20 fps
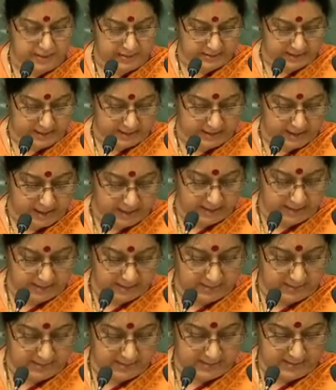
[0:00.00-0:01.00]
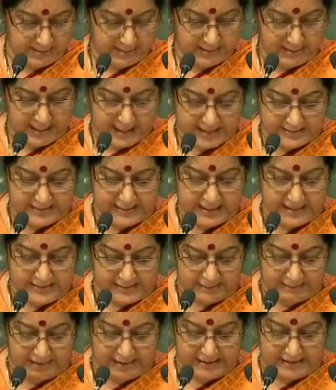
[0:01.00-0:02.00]
And who provides
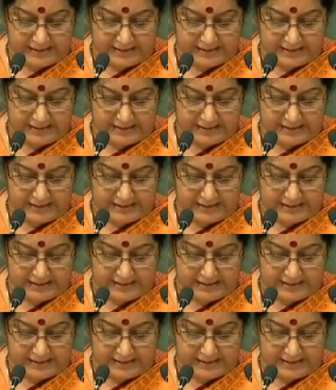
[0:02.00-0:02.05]
sanctuaries?